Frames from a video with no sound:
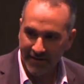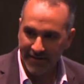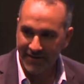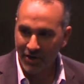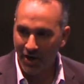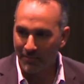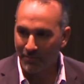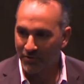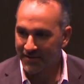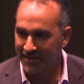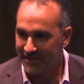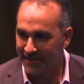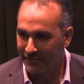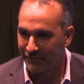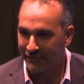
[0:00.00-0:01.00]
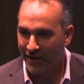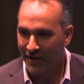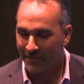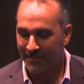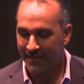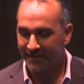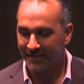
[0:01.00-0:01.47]
e-commerce is
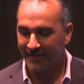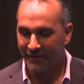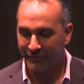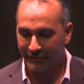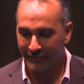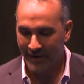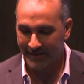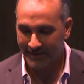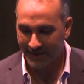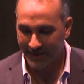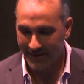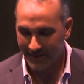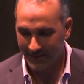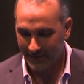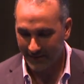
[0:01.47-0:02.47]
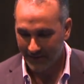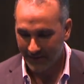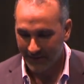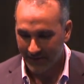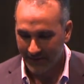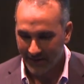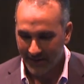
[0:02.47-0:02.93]
environmentally friendly.
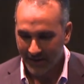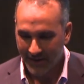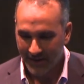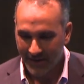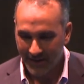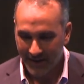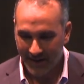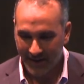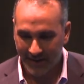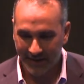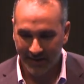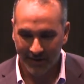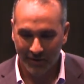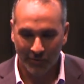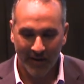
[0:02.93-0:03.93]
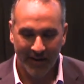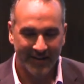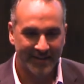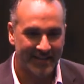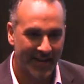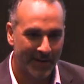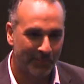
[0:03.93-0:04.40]
And a great
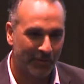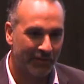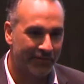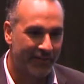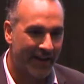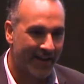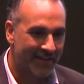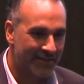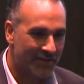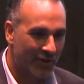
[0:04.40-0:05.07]
example of that is